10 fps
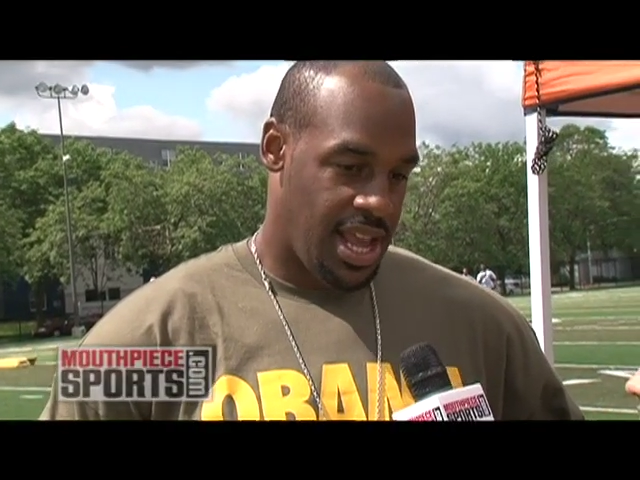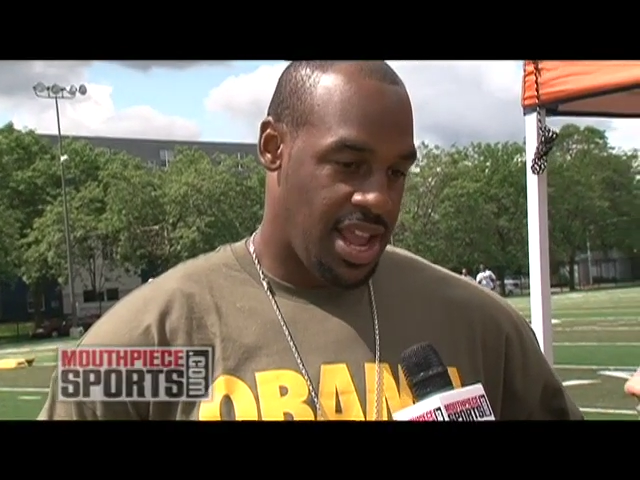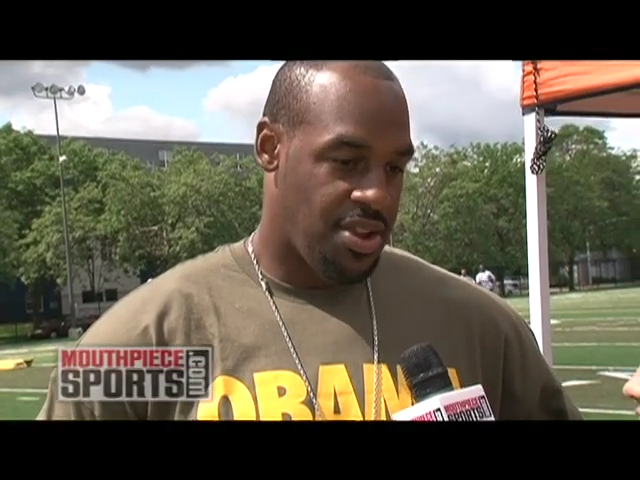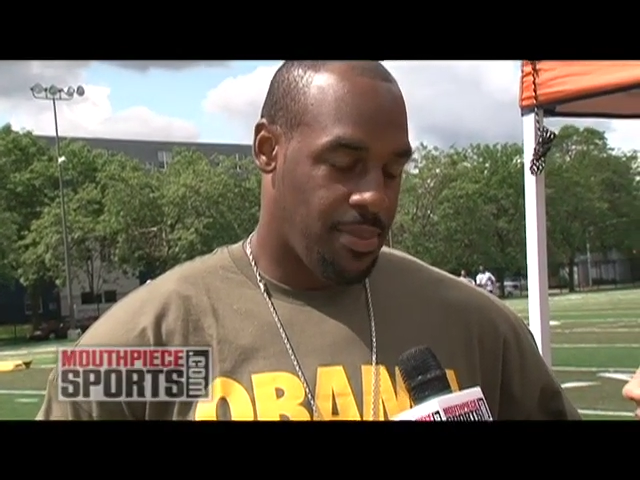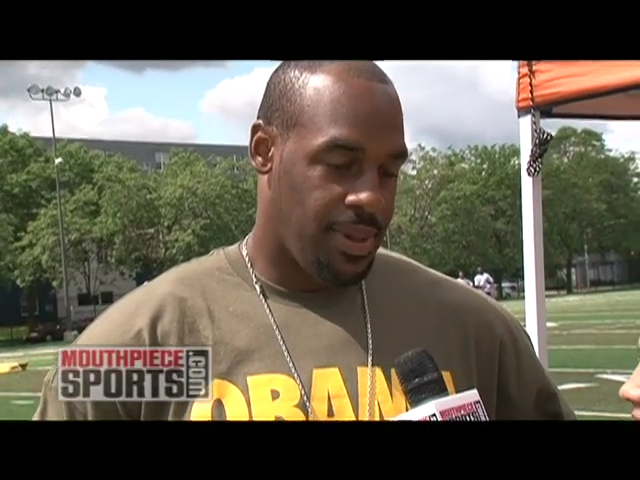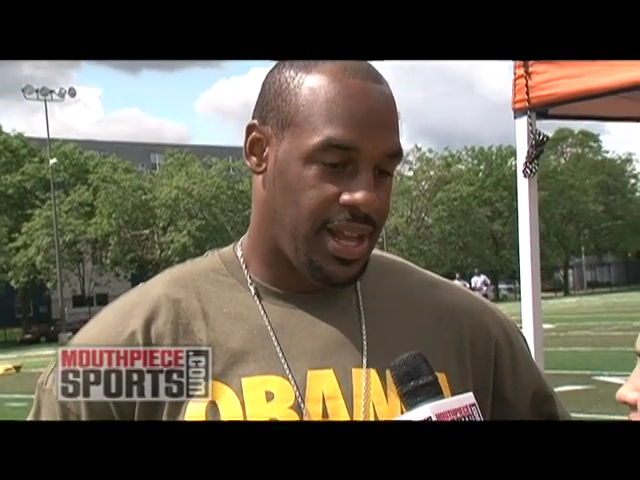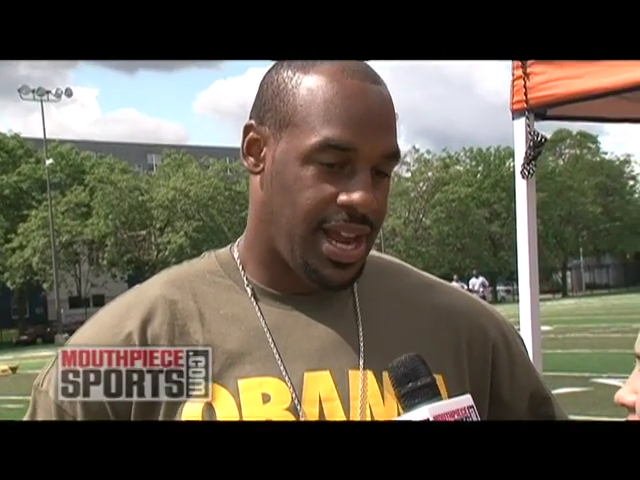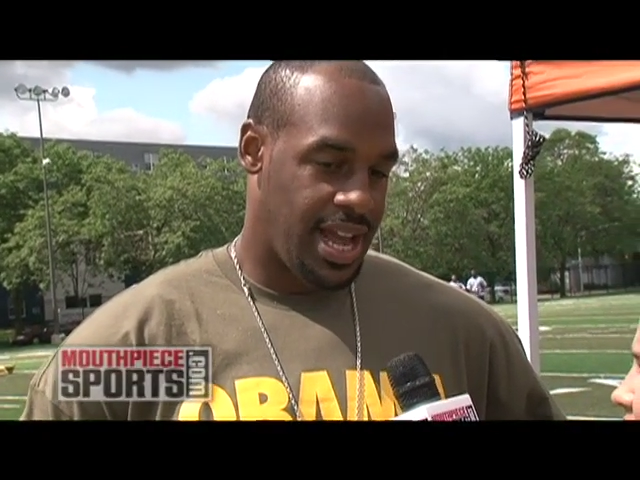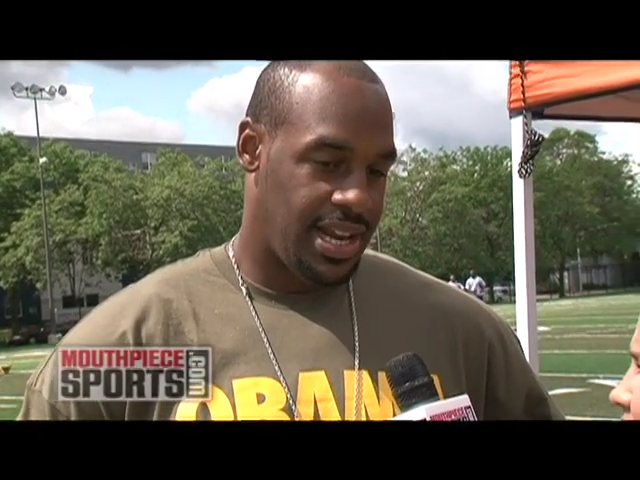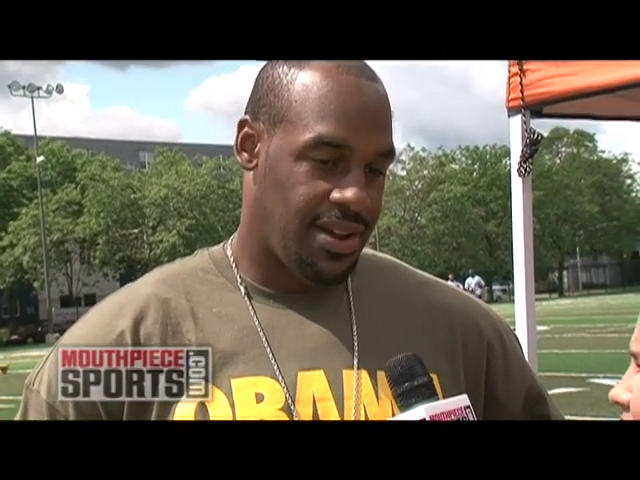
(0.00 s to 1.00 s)
and you can play at
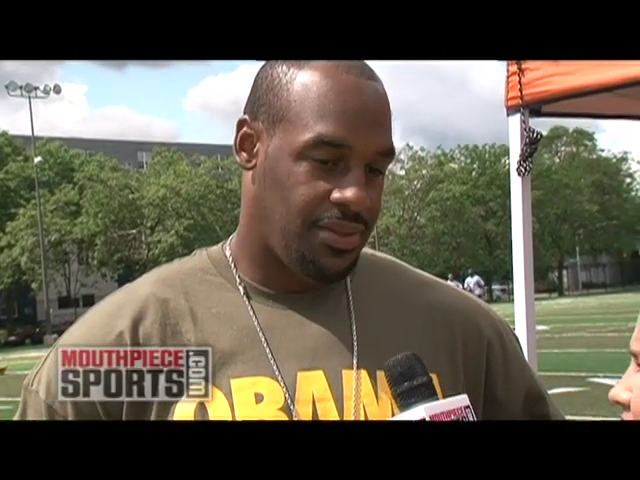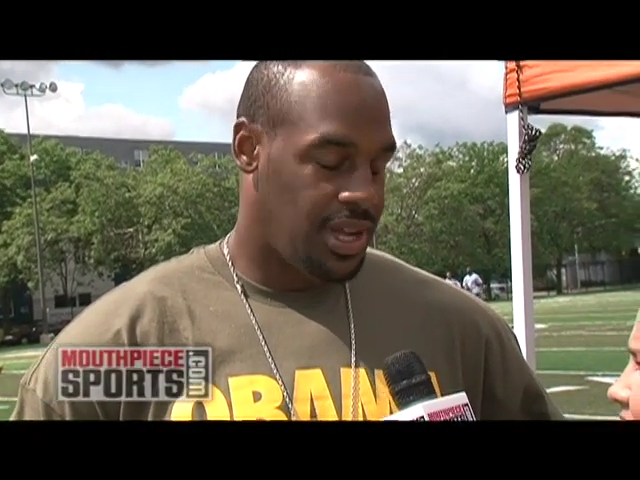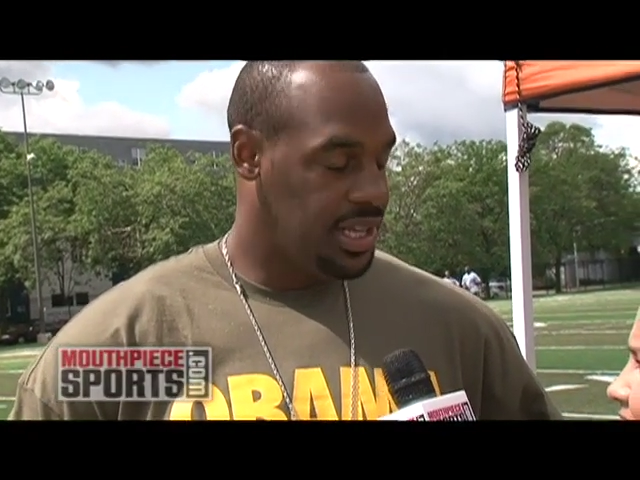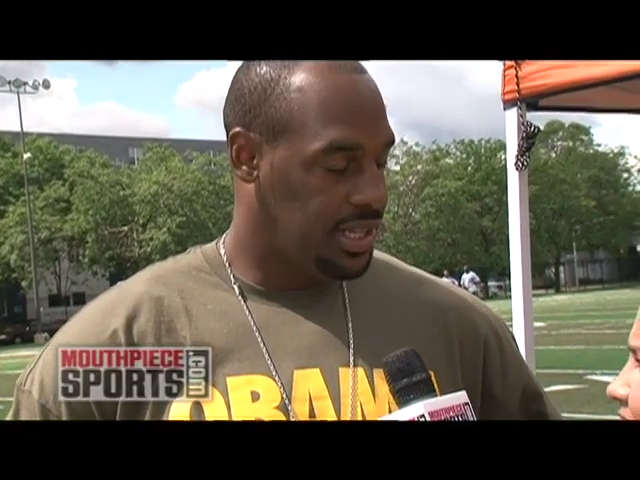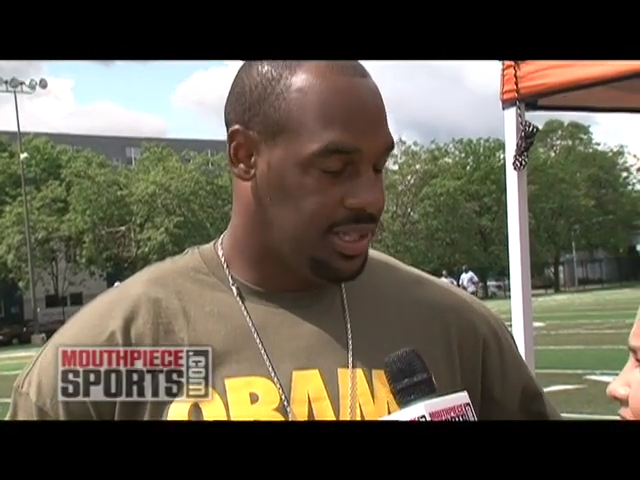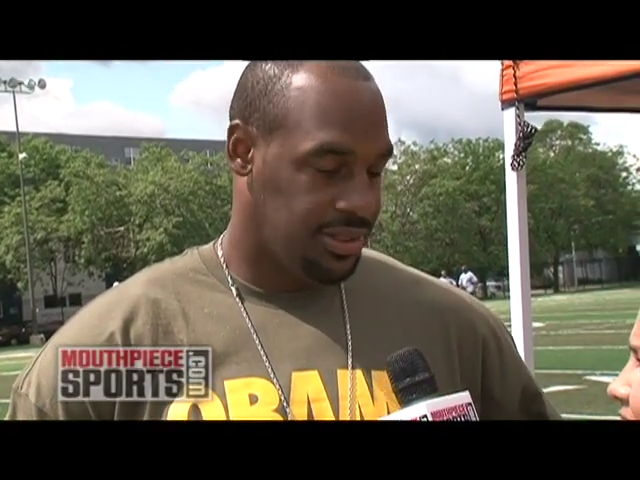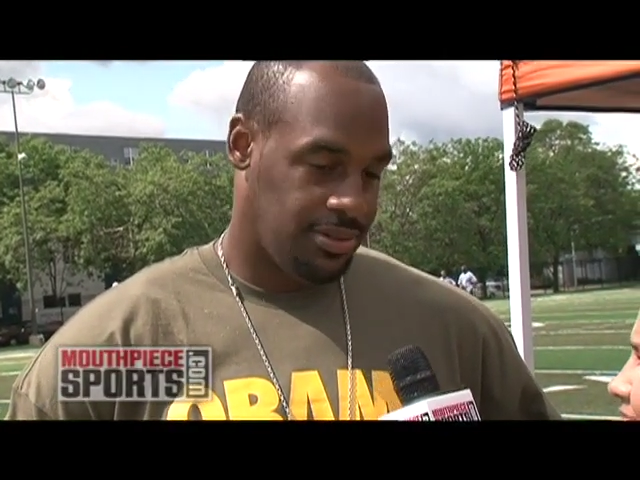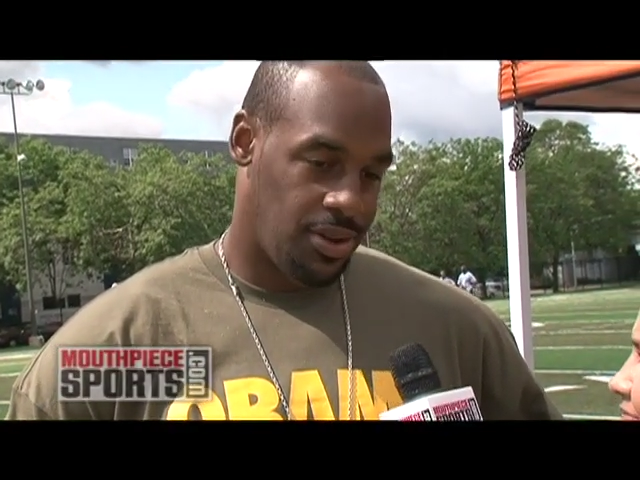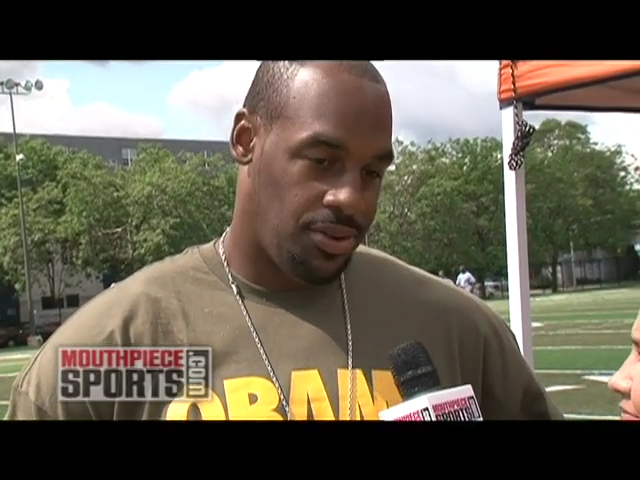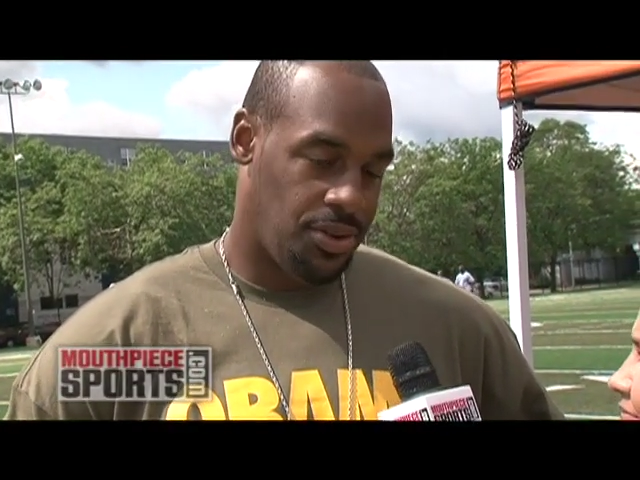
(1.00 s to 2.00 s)
a high level, hey,
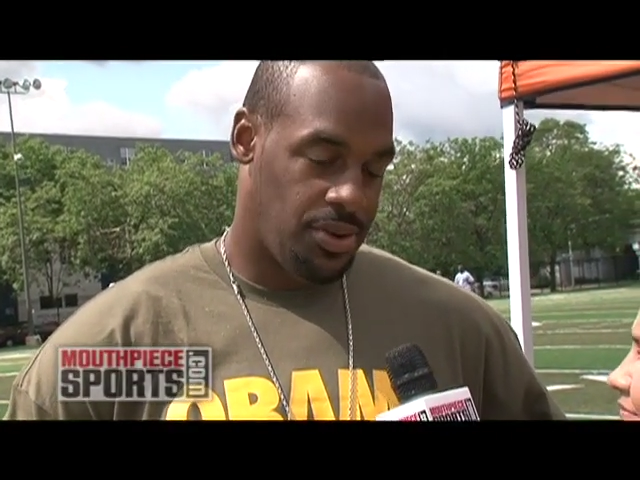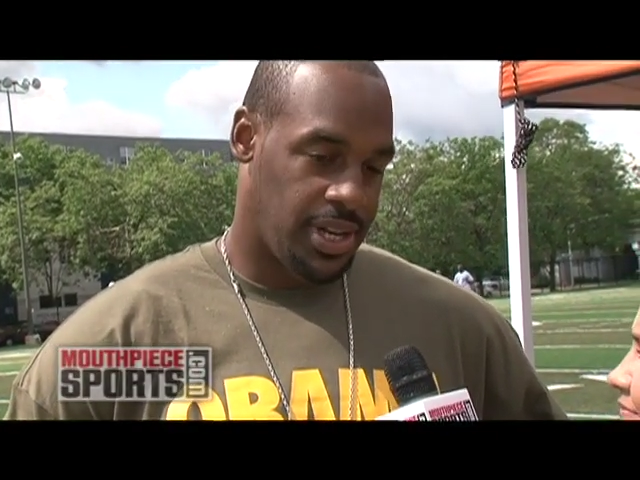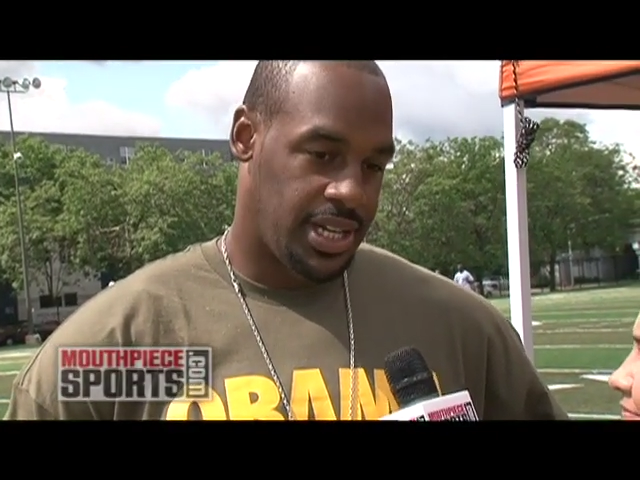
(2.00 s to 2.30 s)
go do it.